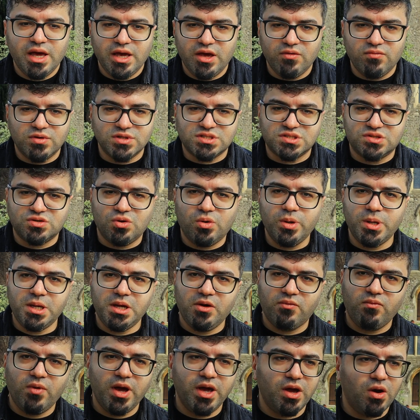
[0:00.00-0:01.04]
he was throwing
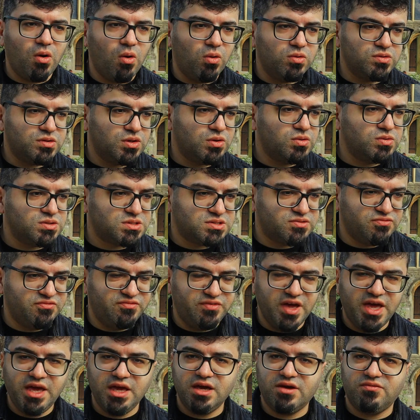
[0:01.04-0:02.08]
away all those
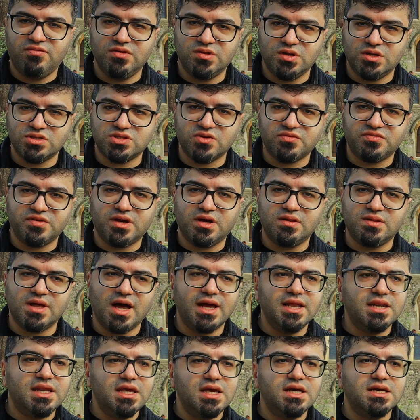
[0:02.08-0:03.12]
vague philosophical
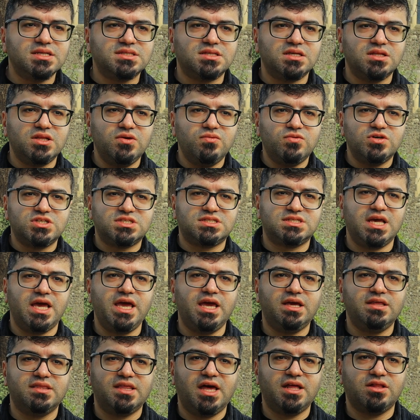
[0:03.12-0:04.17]
ideas, and he was
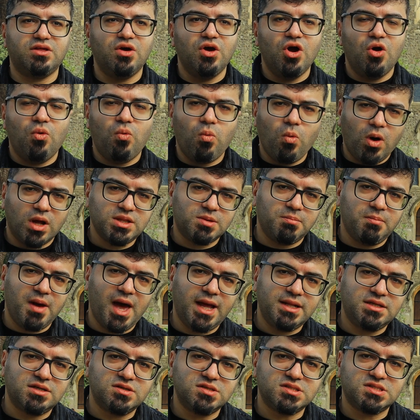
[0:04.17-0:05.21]
saying that what
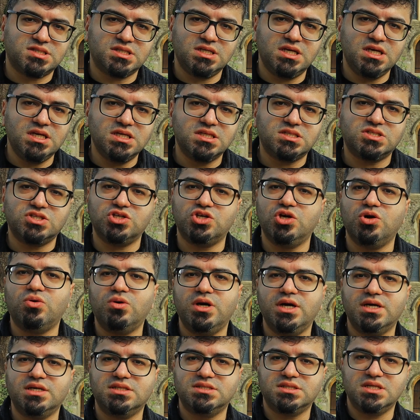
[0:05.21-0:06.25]
matters is your
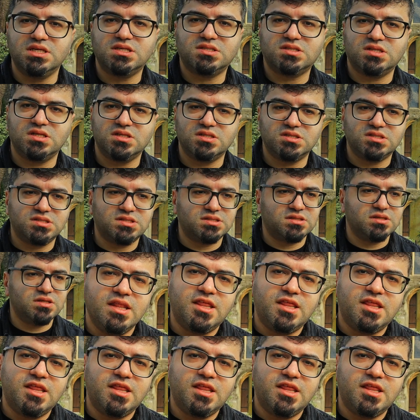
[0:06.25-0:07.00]
existence,